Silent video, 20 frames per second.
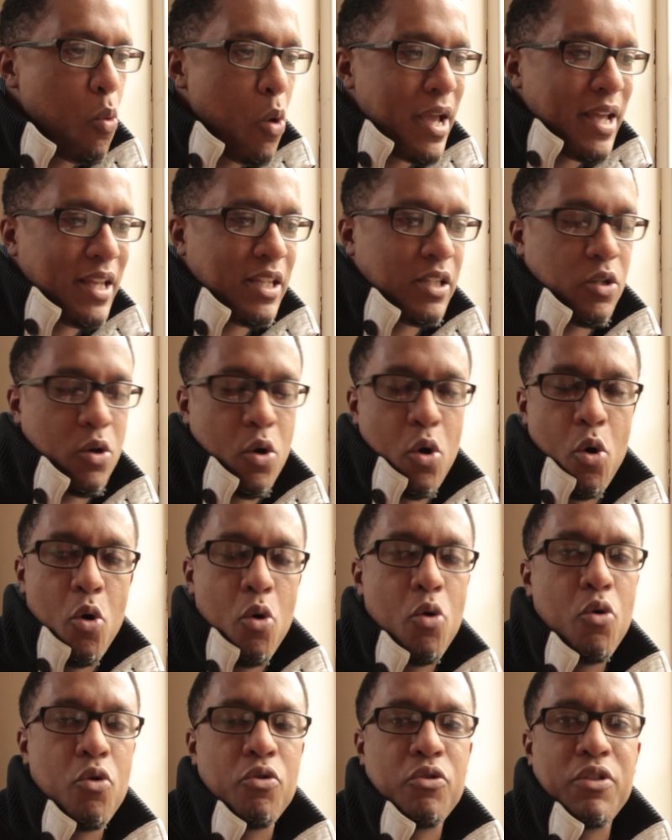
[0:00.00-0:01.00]
What is
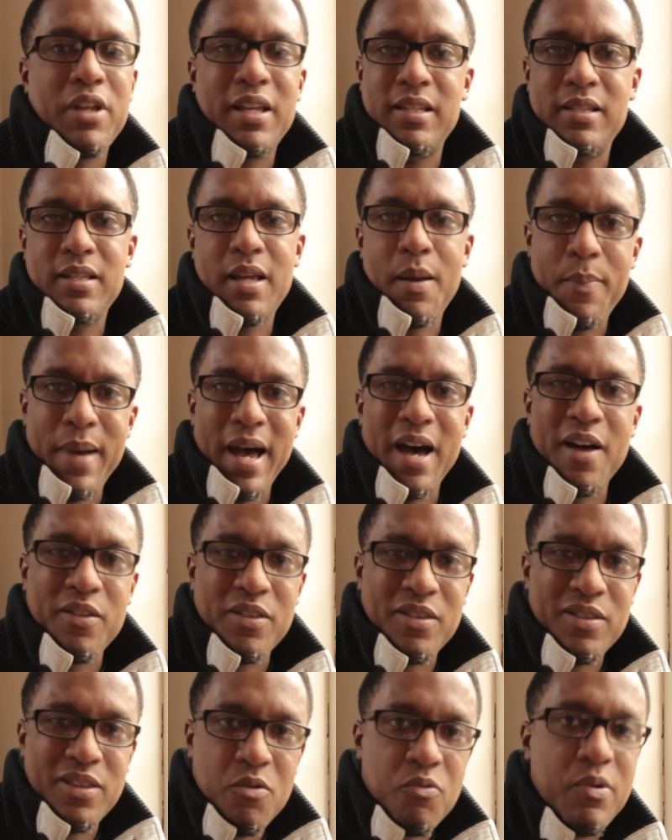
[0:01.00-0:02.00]
all this about?
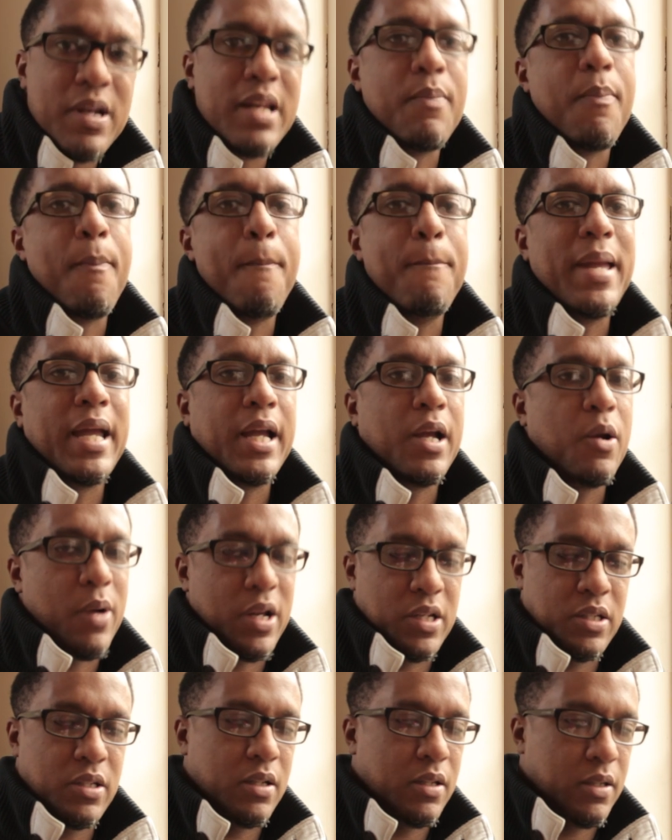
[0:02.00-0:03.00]
The really big
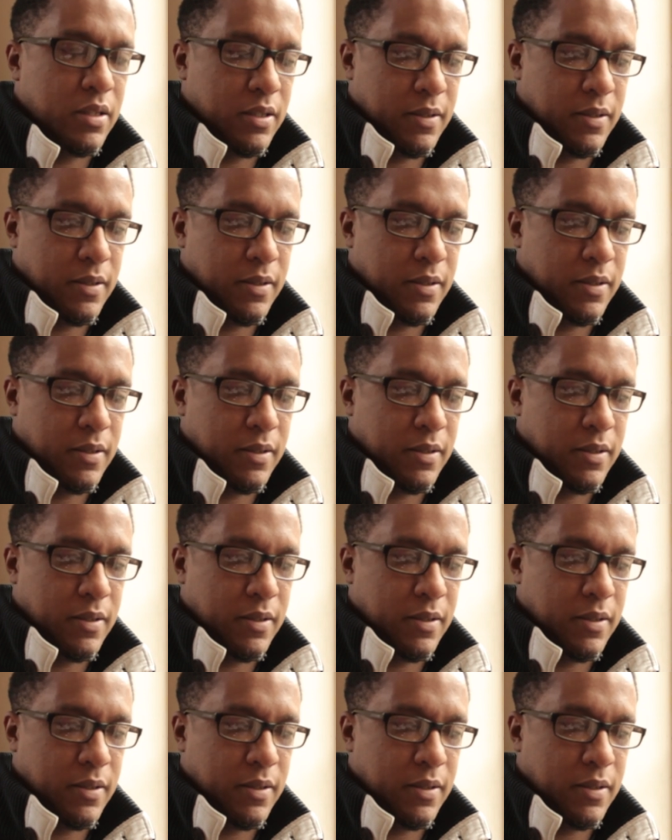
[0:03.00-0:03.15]
questions.